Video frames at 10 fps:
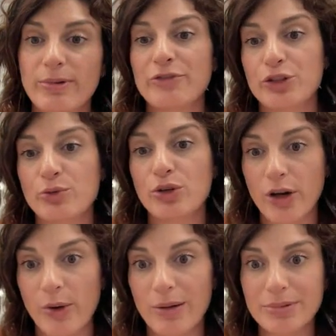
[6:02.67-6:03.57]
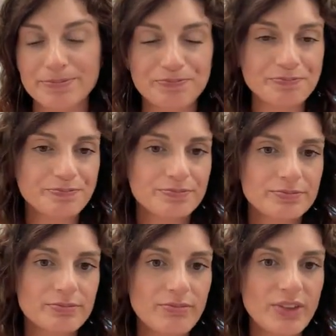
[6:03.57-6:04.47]
revenue will go up.
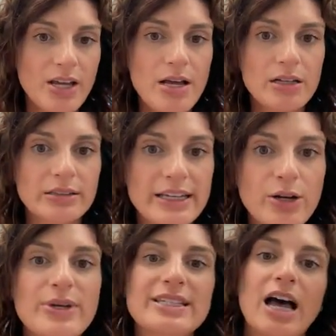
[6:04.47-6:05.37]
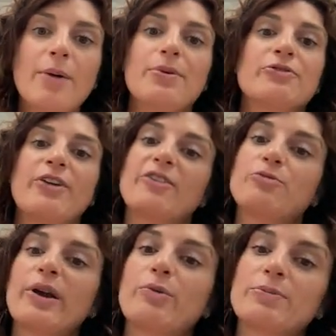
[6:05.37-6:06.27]
Lido is up
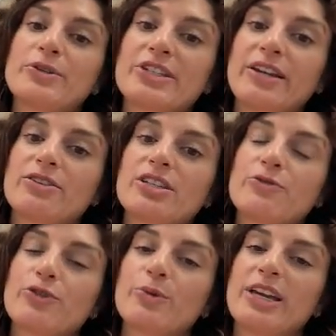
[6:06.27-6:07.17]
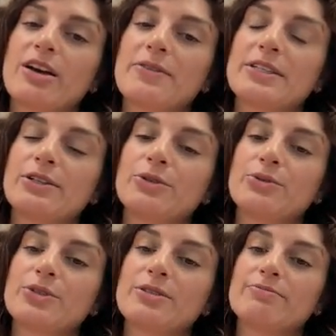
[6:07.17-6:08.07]
5.1% for the week on this
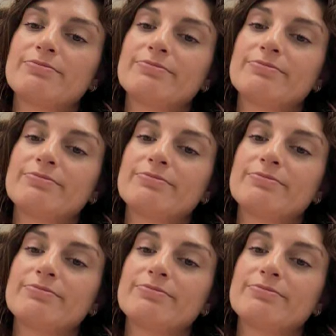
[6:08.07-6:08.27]
news.